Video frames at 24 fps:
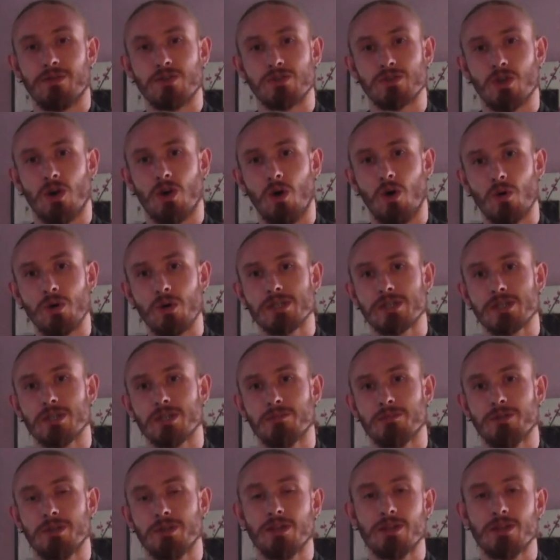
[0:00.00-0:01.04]
There's always going
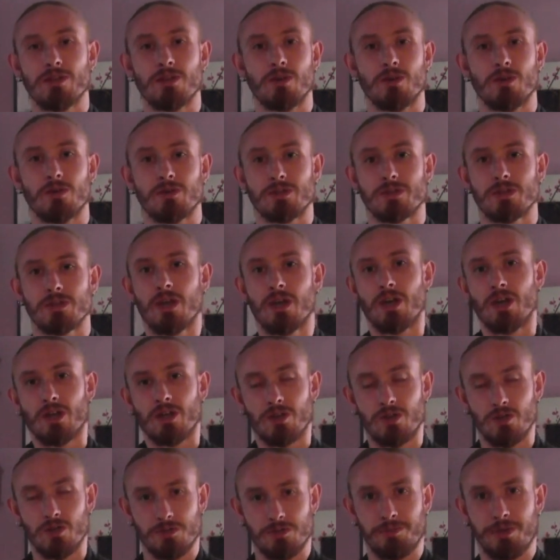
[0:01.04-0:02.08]
to be those
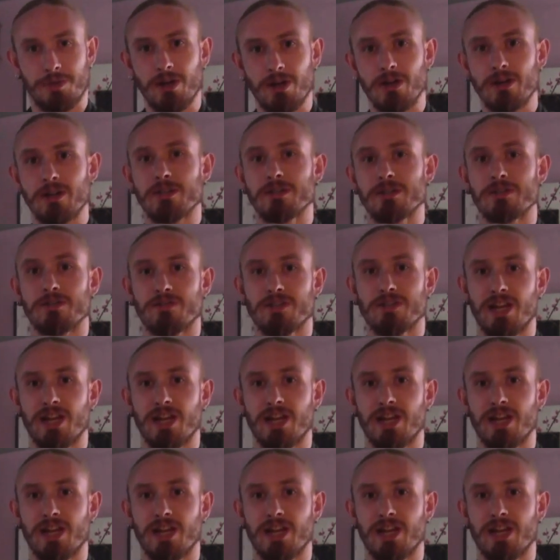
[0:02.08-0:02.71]
periods of